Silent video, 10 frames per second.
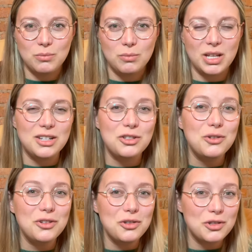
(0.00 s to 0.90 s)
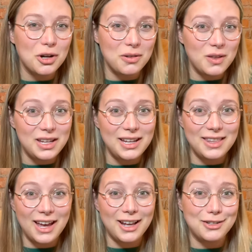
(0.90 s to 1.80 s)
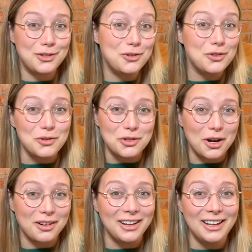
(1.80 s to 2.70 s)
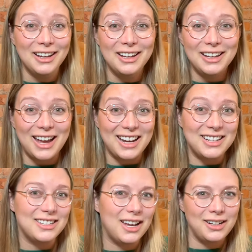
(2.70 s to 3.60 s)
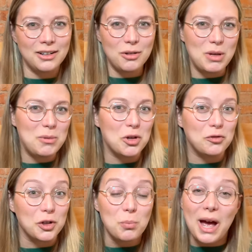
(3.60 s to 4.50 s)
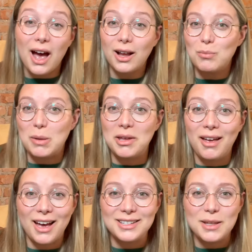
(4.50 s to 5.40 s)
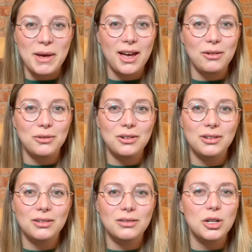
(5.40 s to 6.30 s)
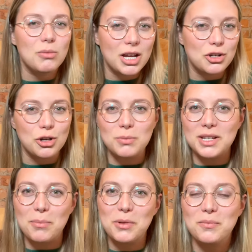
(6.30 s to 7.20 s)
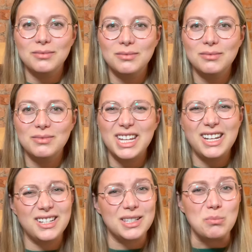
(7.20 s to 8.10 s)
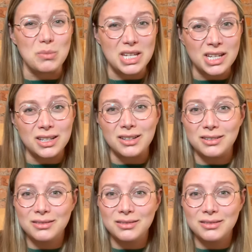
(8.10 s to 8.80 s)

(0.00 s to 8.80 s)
But as soon as you start thinking that, as soon as you start kind of deciding, oh, maybe I'll flirt back, maybe I'll ask them out, your mind chirps up. And it's mean.